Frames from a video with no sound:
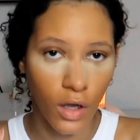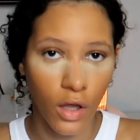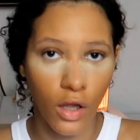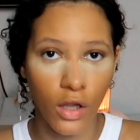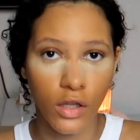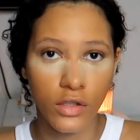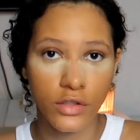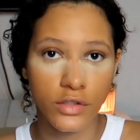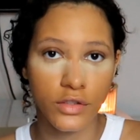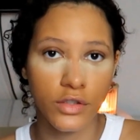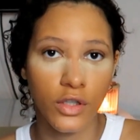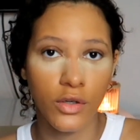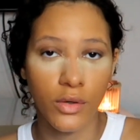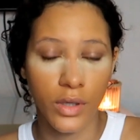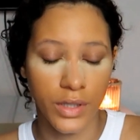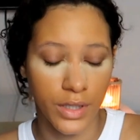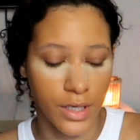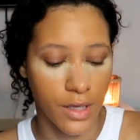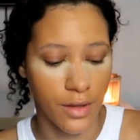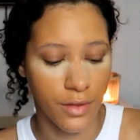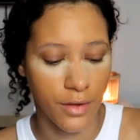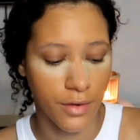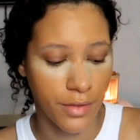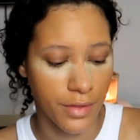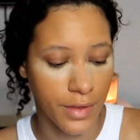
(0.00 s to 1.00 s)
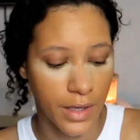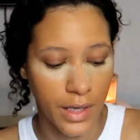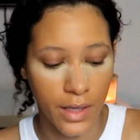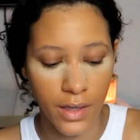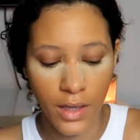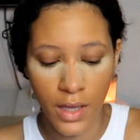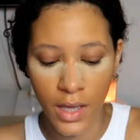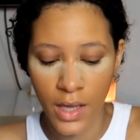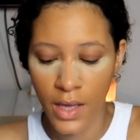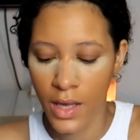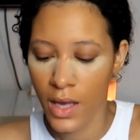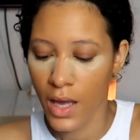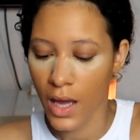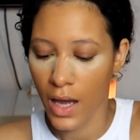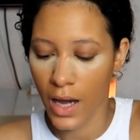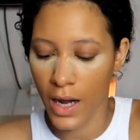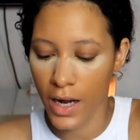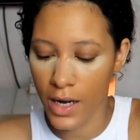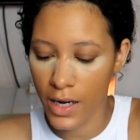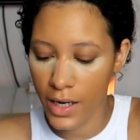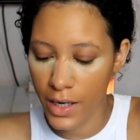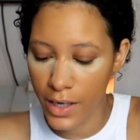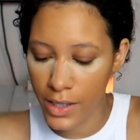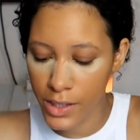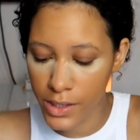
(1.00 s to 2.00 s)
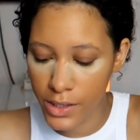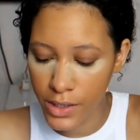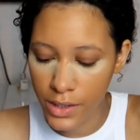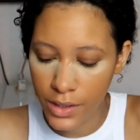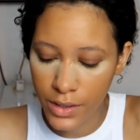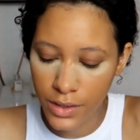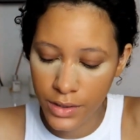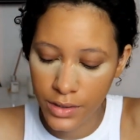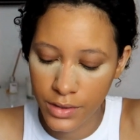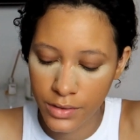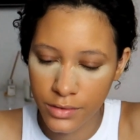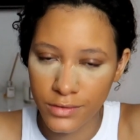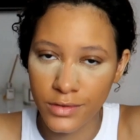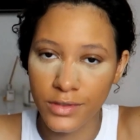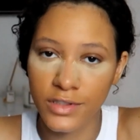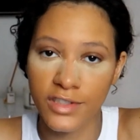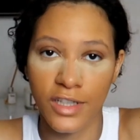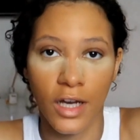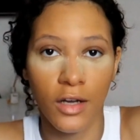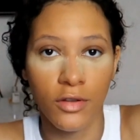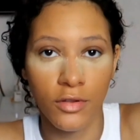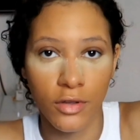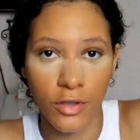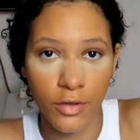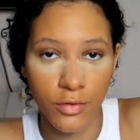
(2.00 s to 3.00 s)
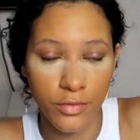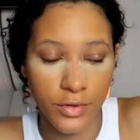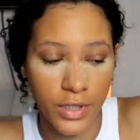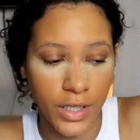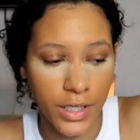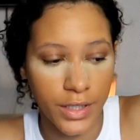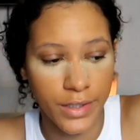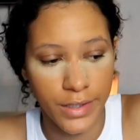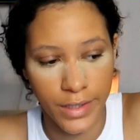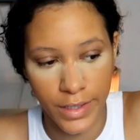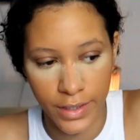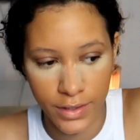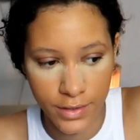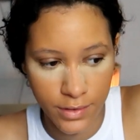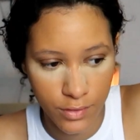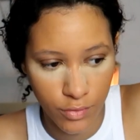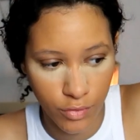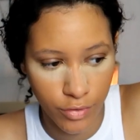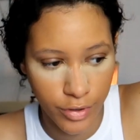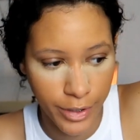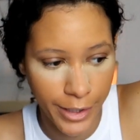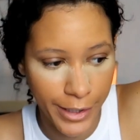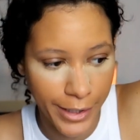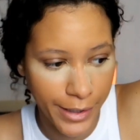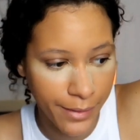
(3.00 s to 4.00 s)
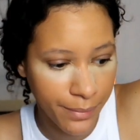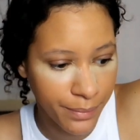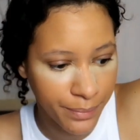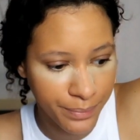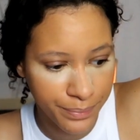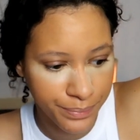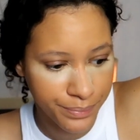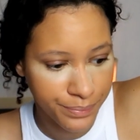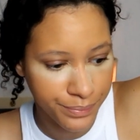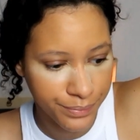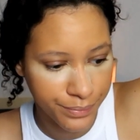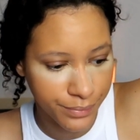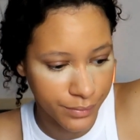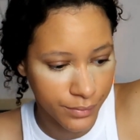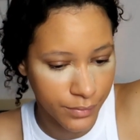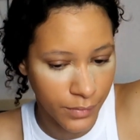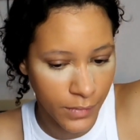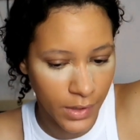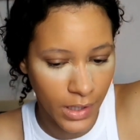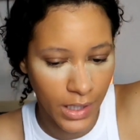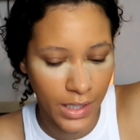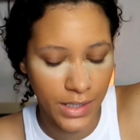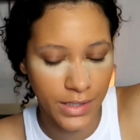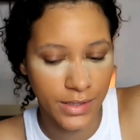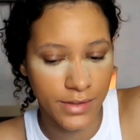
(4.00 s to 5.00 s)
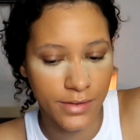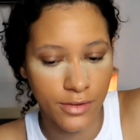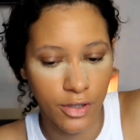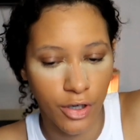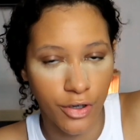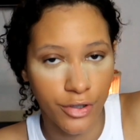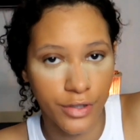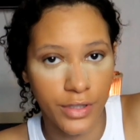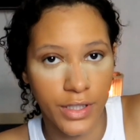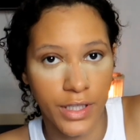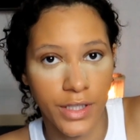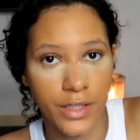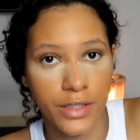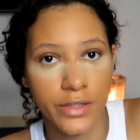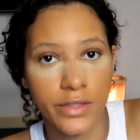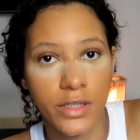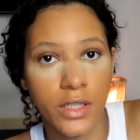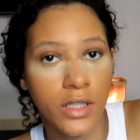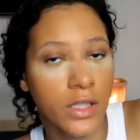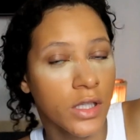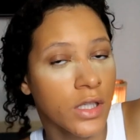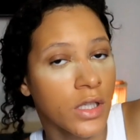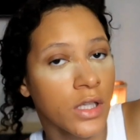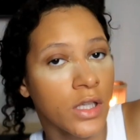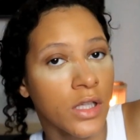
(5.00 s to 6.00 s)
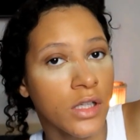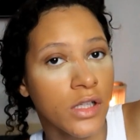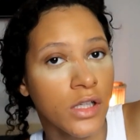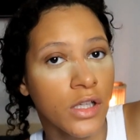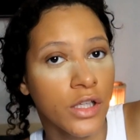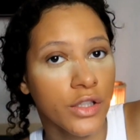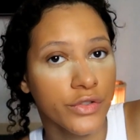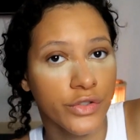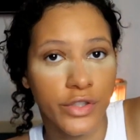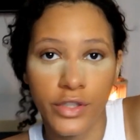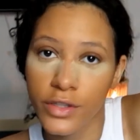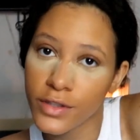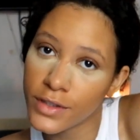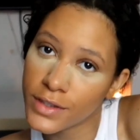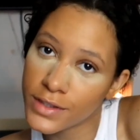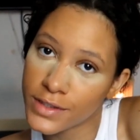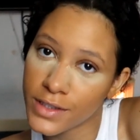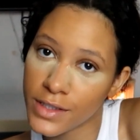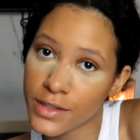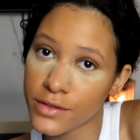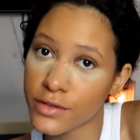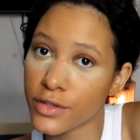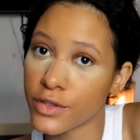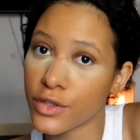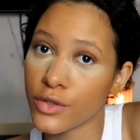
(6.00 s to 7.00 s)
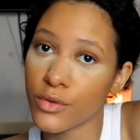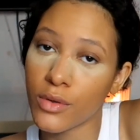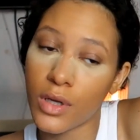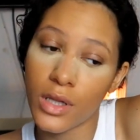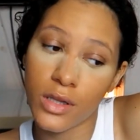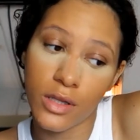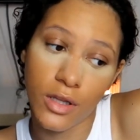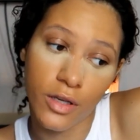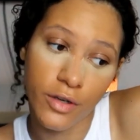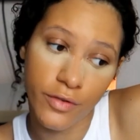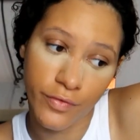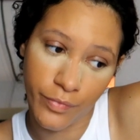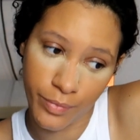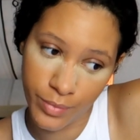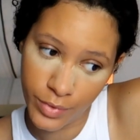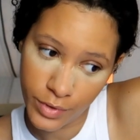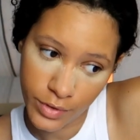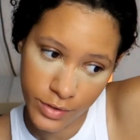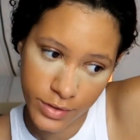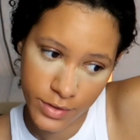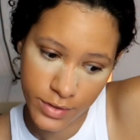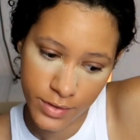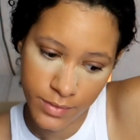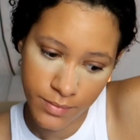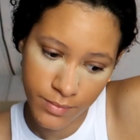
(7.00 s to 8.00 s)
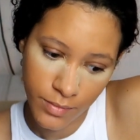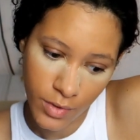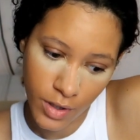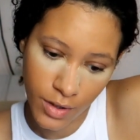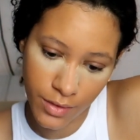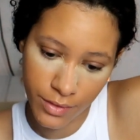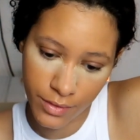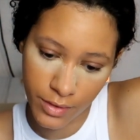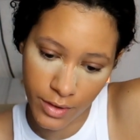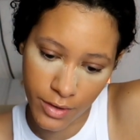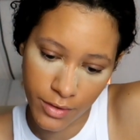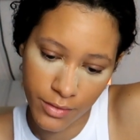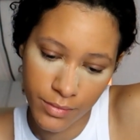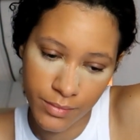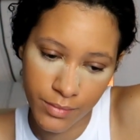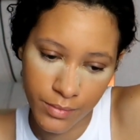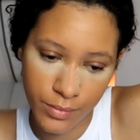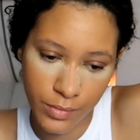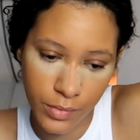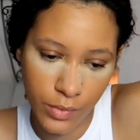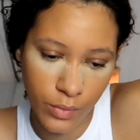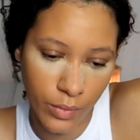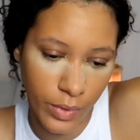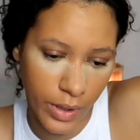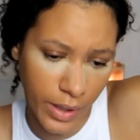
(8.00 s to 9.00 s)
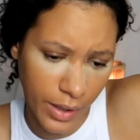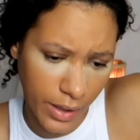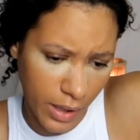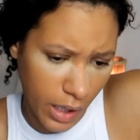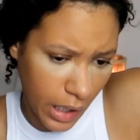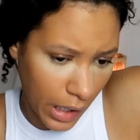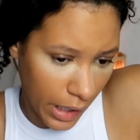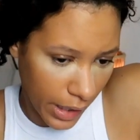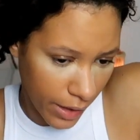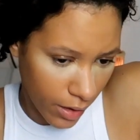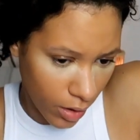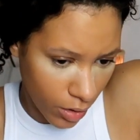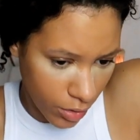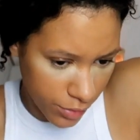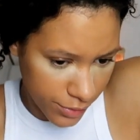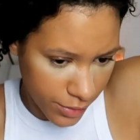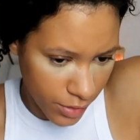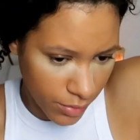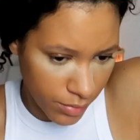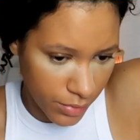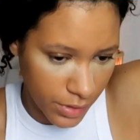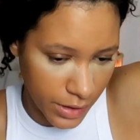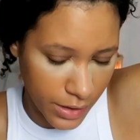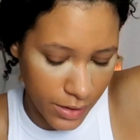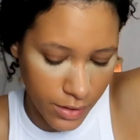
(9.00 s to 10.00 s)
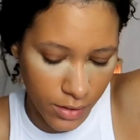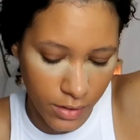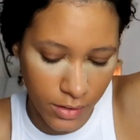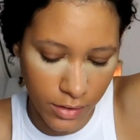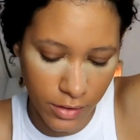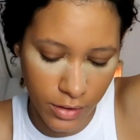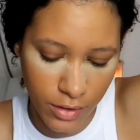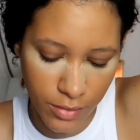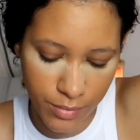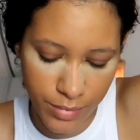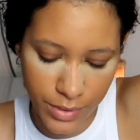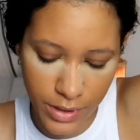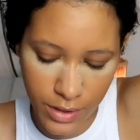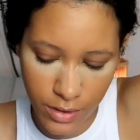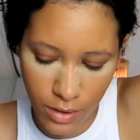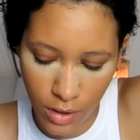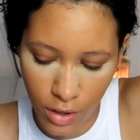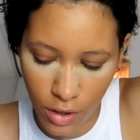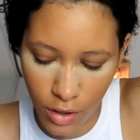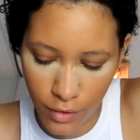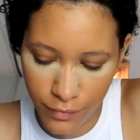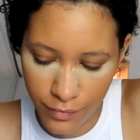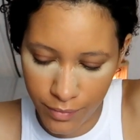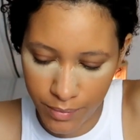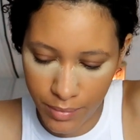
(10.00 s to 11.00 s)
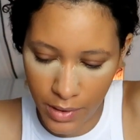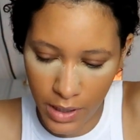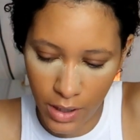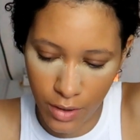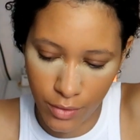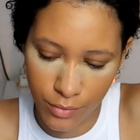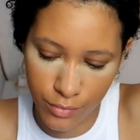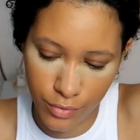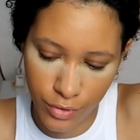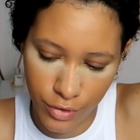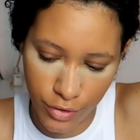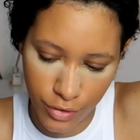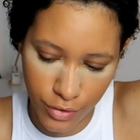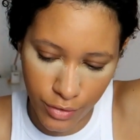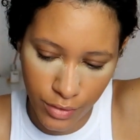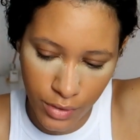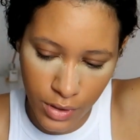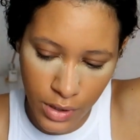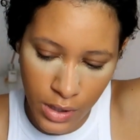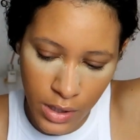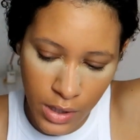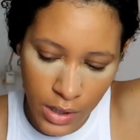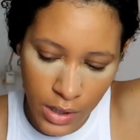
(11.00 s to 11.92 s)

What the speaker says: Also, another thing, I downloaded Nextory and started to listen to a lot of books on there. Wait, I also need a little bit of powder